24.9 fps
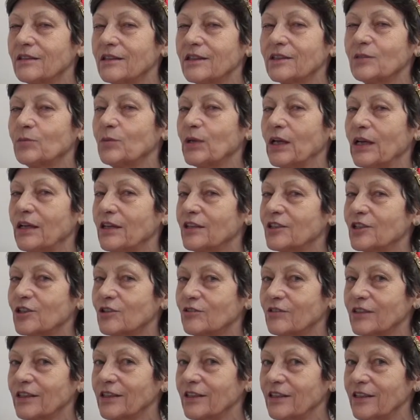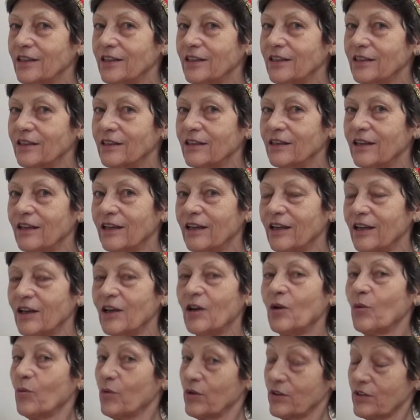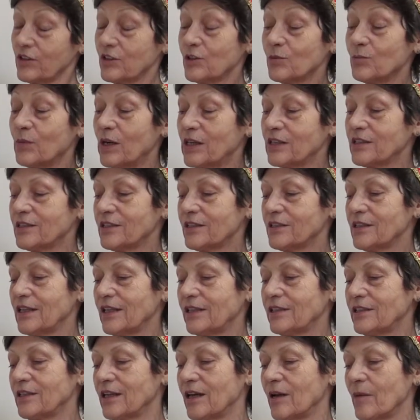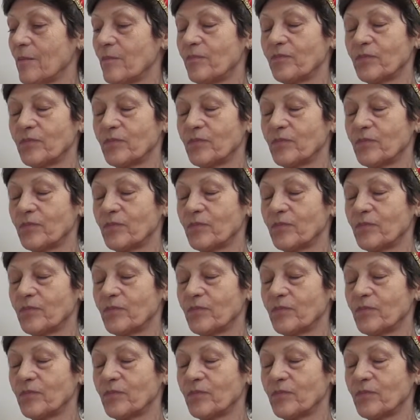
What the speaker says: that we are ushering in with smart data.